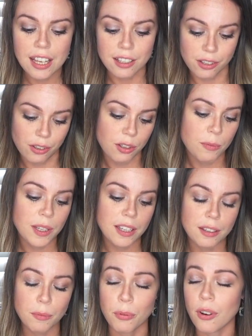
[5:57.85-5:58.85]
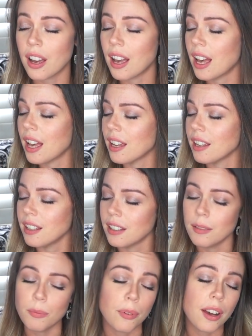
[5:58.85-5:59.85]
It's gonna be a
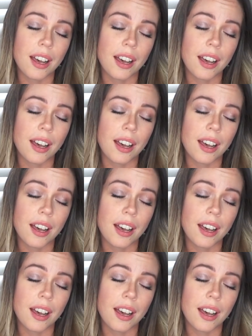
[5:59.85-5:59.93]
bright